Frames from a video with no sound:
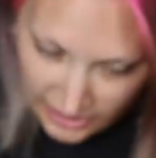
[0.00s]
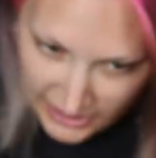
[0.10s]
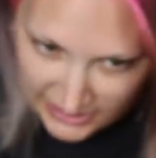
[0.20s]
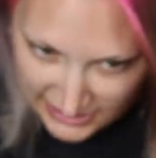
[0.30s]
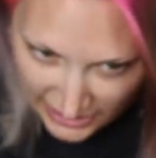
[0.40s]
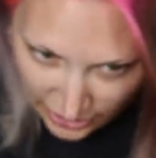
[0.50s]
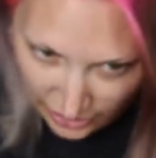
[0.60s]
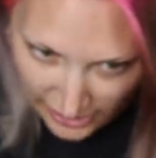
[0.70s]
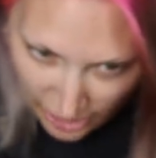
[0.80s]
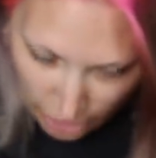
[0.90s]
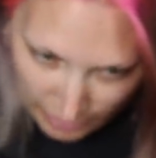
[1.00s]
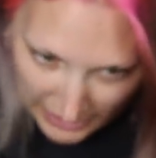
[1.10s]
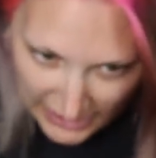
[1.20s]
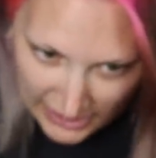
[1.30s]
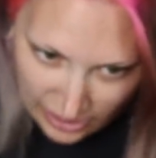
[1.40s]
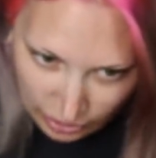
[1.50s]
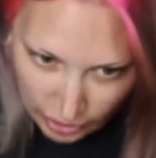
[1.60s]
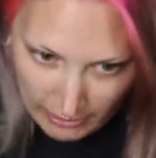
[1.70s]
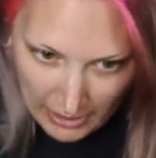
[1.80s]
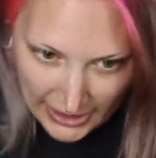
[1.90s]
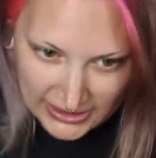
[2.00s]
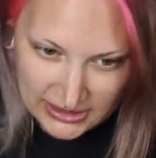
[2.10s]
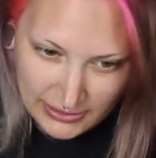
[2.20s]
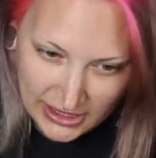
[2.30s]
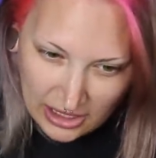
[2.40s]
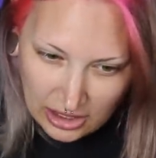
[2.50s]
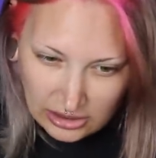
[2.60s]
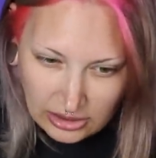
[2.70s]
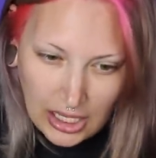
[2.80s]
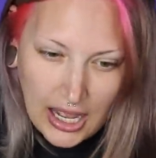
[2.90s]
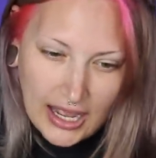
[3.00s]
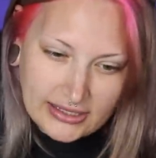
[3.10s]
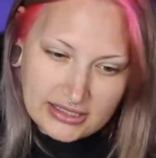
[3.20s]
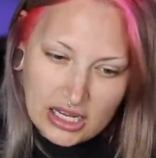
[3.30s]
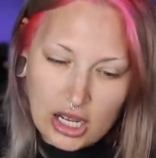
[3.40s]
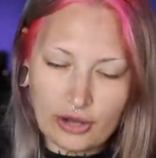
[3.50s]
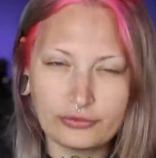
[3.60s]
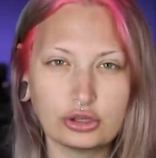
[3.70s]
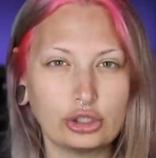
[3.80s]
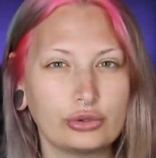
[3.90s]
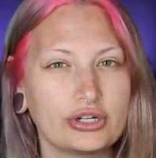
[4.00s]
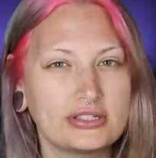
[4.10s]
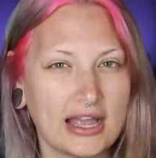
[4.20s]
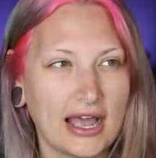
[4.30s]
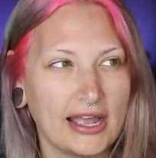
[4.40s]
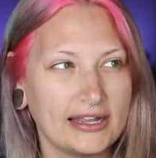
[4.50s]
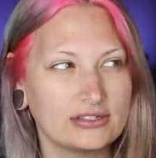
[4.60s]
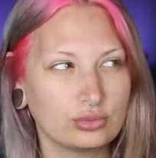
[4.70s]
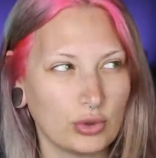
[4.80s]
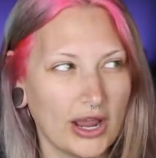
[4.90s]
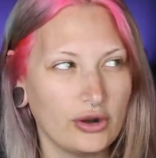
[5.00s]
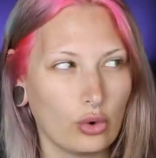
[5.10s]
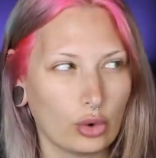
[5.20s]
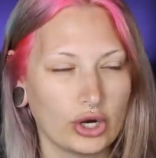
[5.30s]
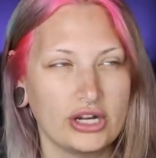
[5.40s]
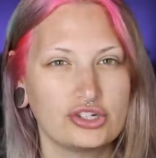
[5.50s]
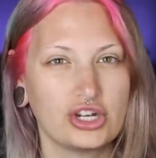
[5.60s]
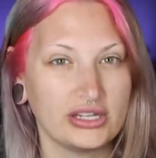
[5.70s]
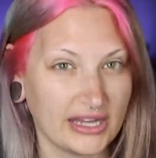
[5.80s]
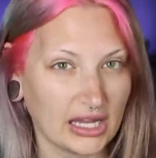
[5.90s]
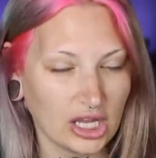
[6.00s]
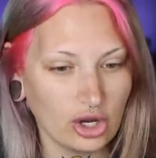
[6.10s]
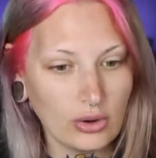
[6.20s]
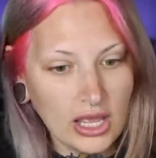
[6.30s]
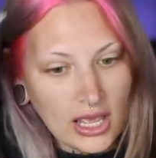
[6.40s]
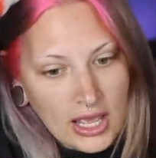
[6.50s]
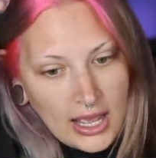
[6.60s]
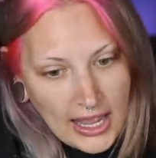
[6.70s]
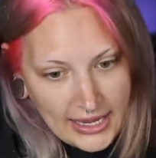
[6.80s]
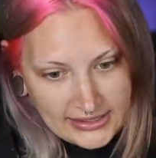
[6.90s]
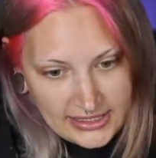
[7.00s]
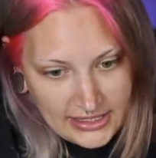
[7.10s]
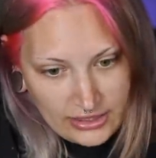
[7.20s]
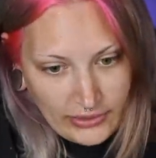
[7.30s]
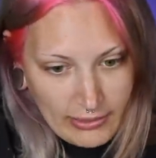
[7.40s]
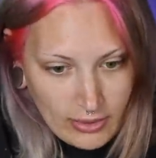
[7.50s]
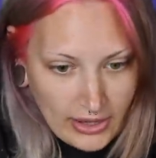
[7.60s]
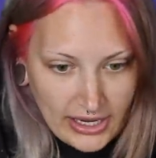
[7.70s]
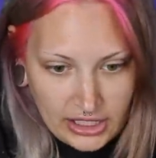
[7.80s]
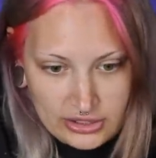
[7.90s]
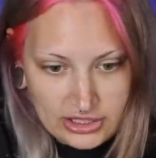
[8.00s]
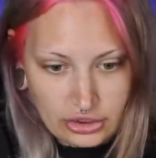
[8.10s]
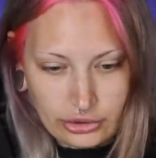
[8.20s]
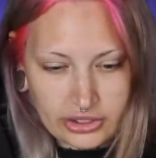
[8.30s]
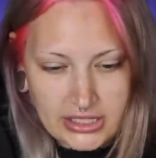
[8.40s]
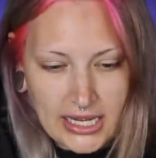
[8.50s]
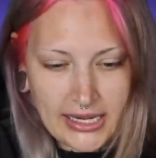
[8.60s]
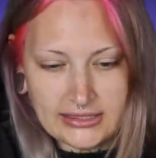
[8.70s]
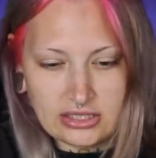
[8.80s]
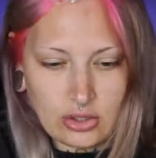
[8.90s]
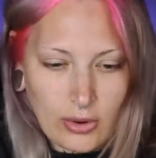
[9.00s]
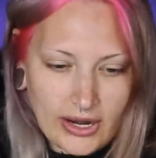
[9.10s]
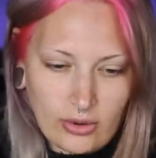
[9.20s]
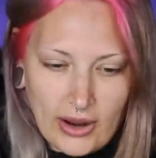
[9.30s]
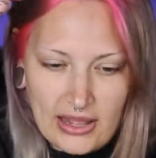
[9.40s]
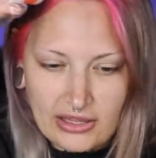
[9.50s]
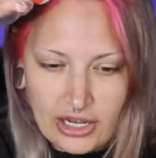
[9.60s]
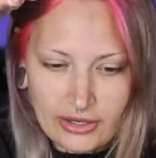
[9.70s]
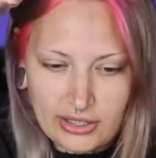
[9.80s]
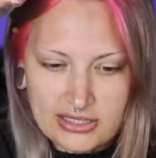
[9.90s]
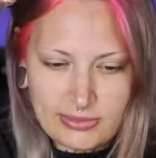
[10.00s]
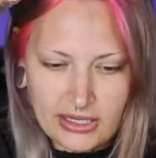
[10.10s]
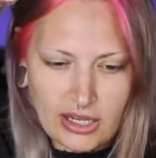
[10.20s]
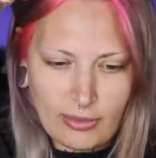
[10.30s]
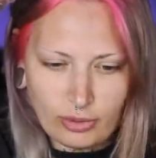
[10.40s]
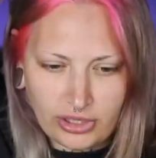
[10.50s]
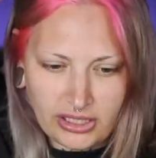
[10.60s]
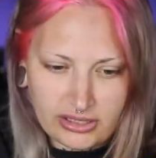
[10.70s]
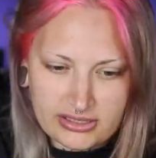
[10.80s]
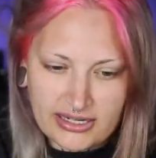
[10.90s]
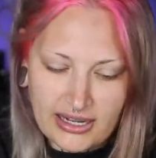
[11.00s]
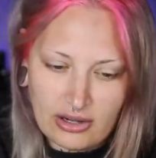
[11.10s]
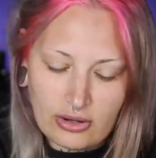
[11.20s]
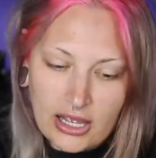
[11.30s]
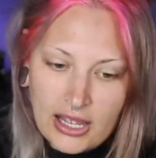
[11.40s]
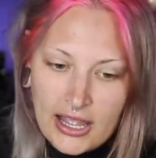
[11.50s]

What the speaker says: This Iroiro pink reminds me a lot of Lunar Tide's red, orange, and yellow. I did rainbow hair using Lunar Tides quite a while ago. I think it's been a couple years now.